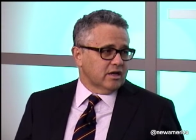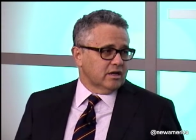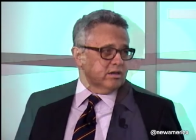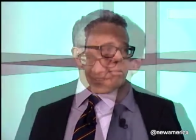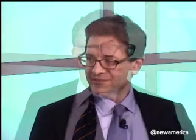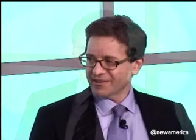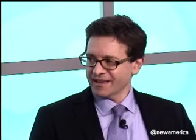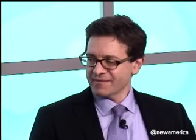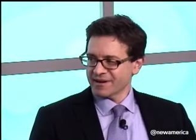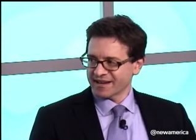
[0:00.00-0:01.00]

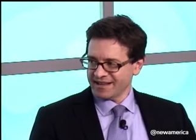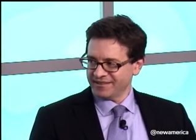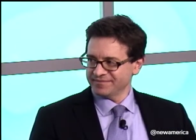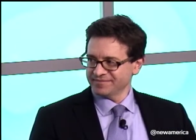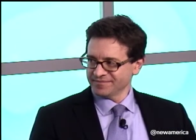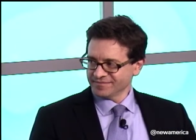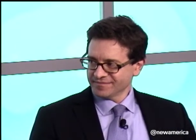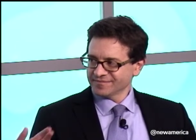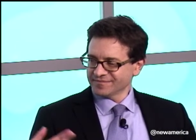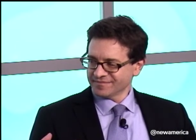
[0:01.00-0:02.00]
McCulloch. Who
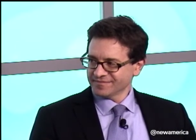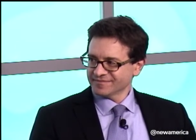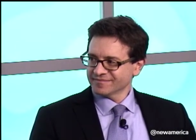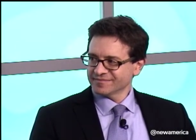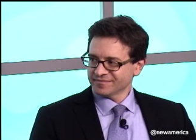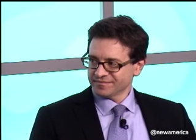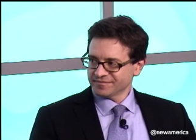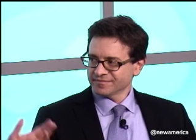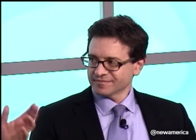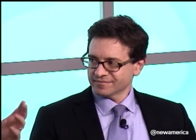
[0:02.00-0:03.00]
I first heard
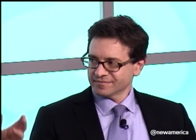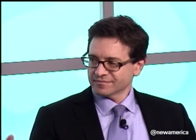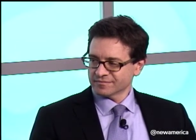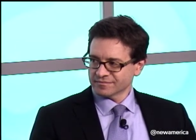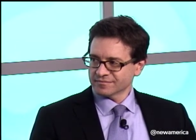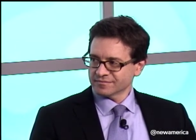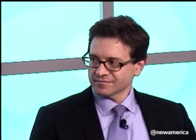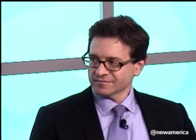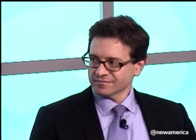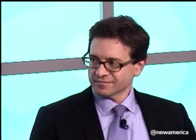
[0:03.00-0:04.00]
of when I
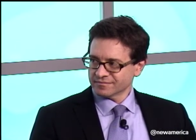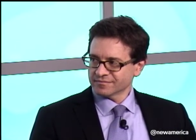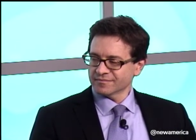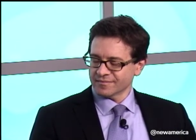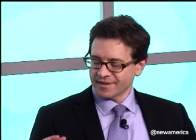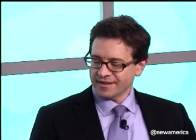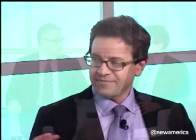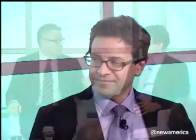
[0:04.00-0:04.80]
read Todd Purdum's quite